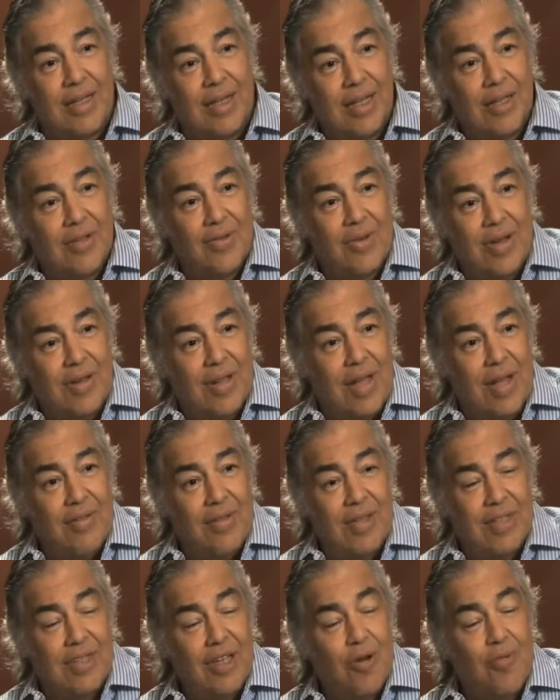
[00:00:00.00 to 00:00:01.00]
They do
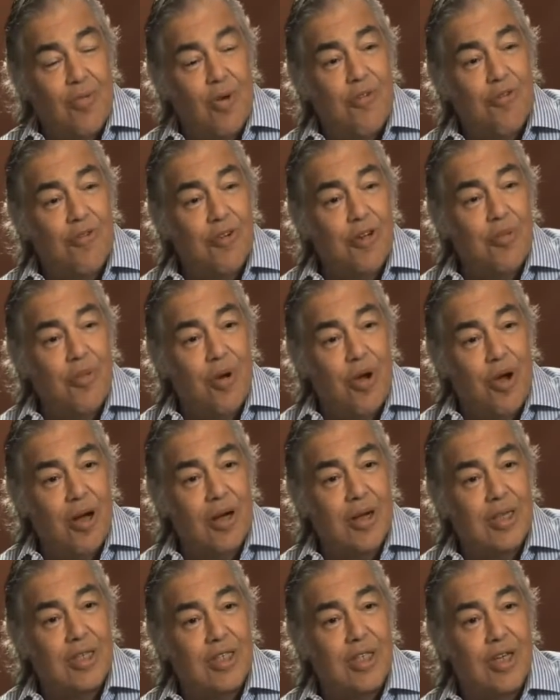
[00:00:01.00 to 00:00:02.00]
that. There's no more free
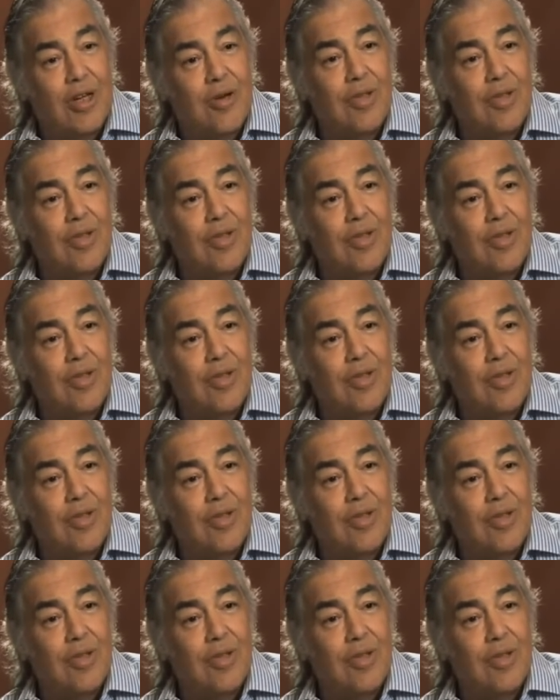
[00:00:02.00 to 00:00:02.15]
markets.